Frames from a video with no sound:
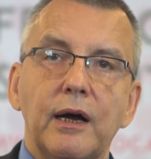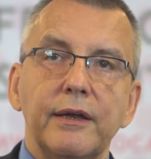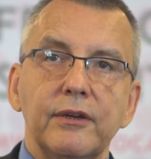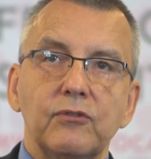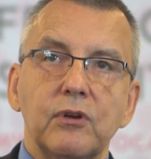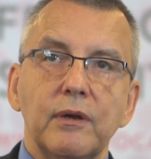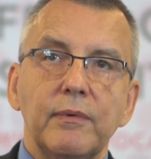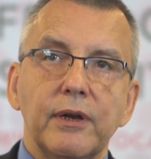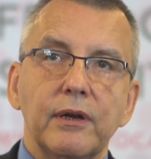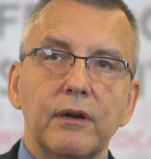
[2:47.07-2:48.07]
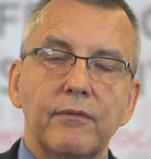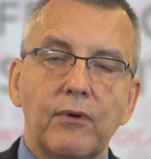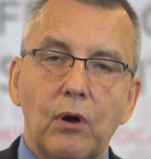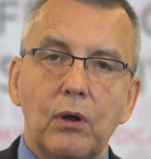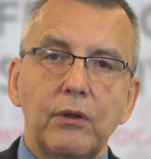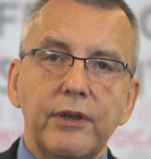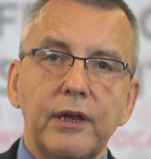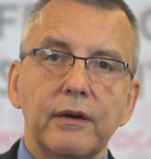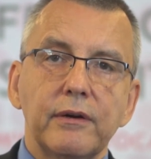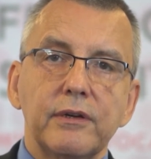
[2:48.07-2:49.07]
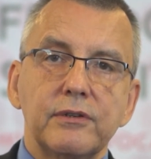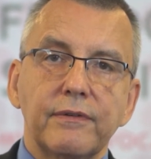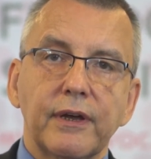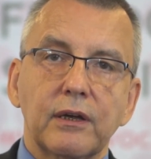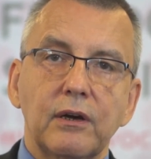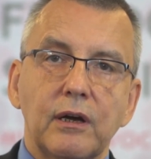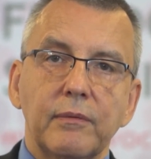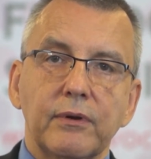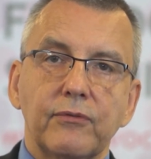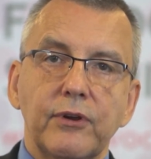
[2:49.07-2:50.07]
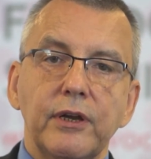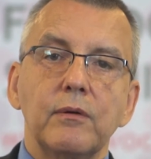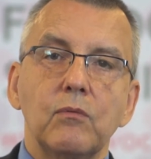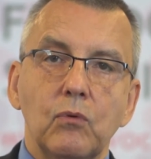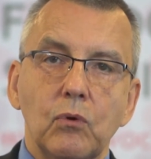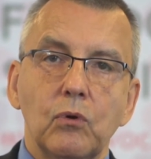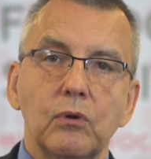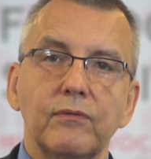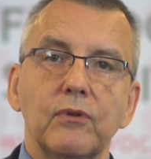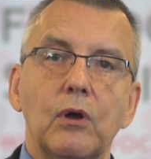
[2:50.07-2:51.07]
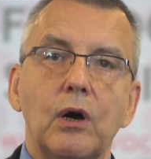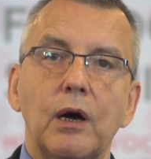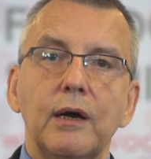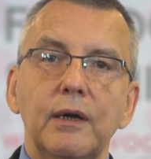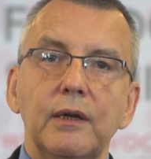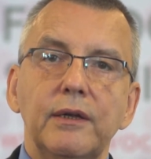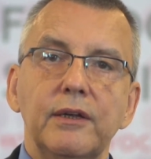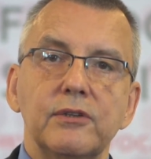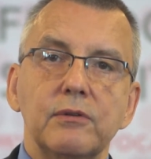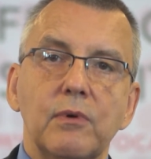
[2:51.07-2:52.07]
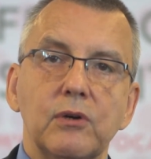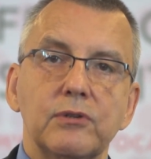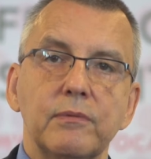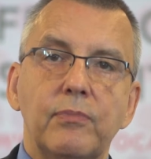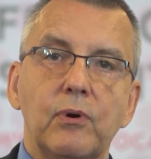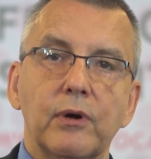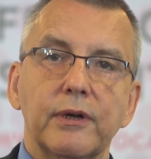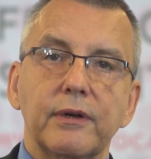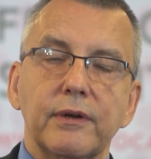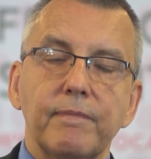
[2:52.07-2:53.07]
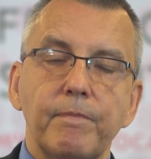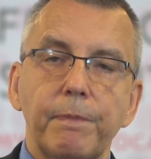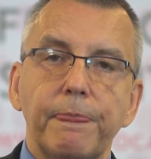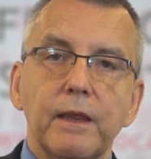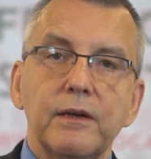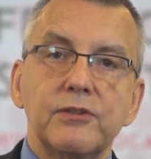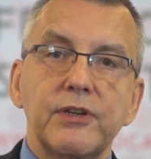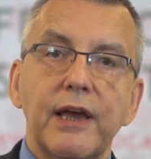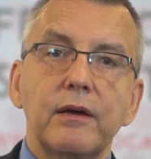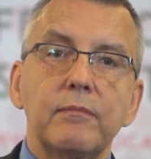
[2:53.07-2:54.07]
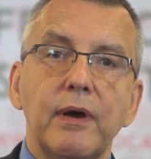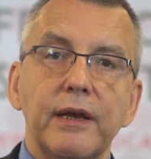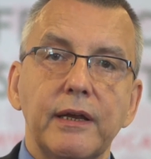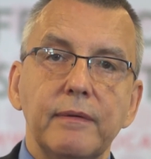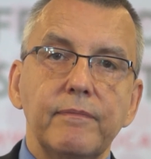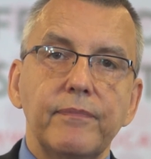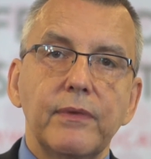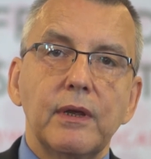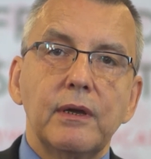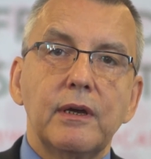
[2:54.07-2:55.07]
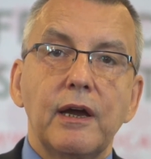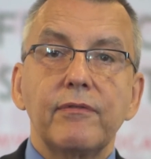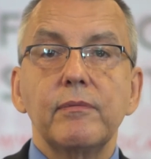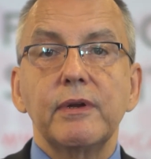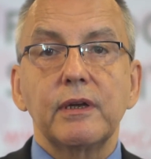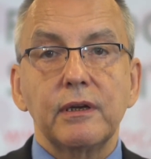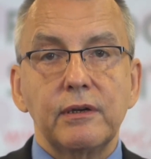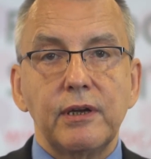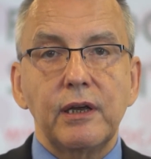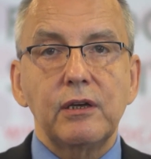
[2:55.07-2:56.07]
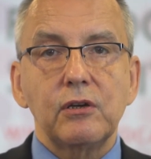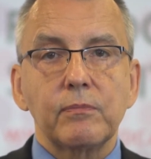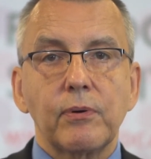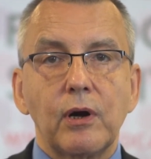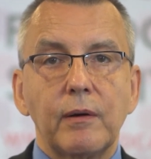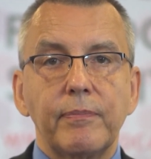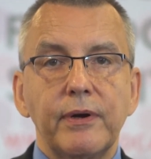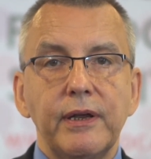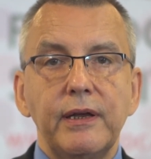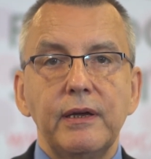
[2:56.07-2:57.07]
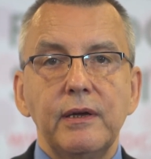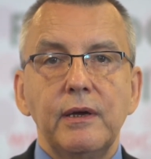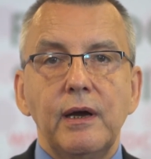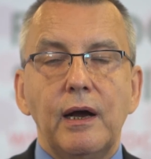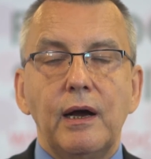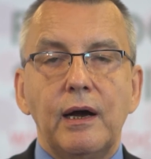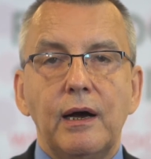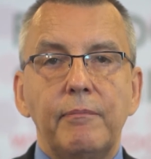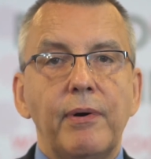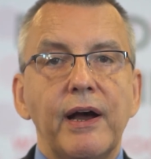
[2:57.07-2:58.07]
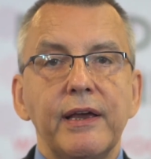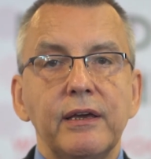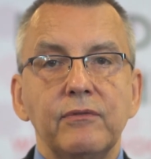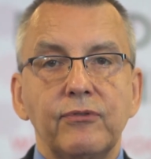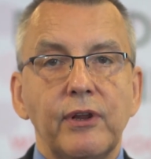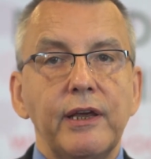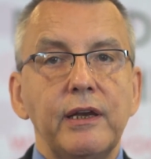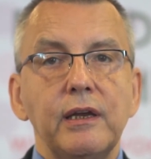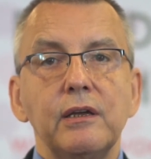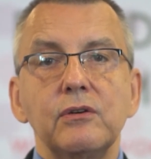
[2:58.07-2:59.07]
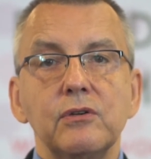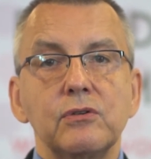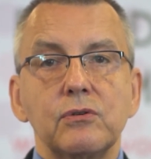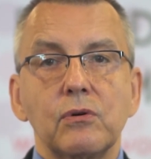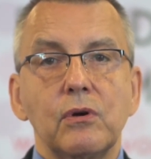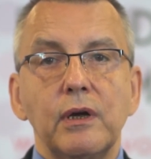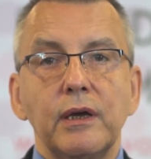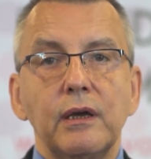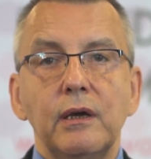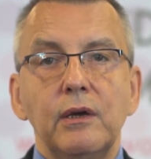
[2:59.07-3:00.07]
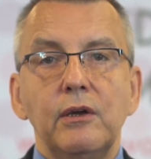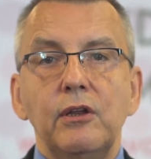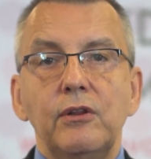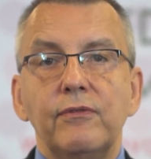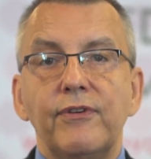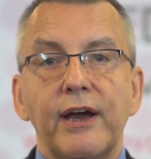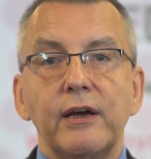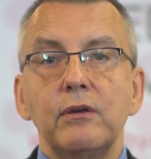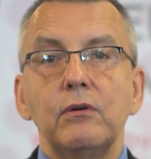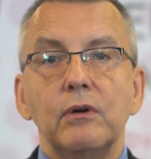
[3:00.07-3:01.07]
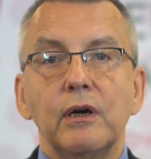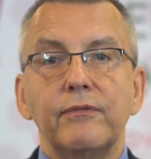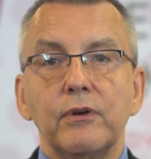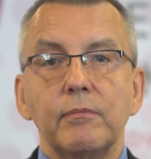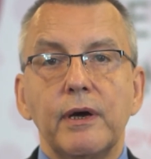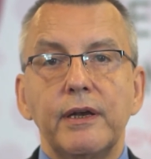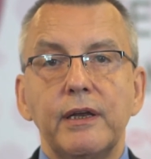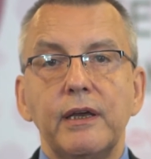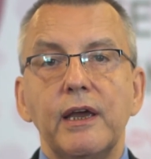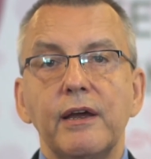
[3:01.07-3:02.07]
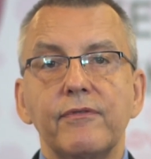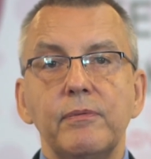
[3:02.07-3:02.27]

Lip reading: is limited. Of all the areas of economic freedom, rule of law is the most important. Sound money. Government can take your property by inflating and destroying the value of your money every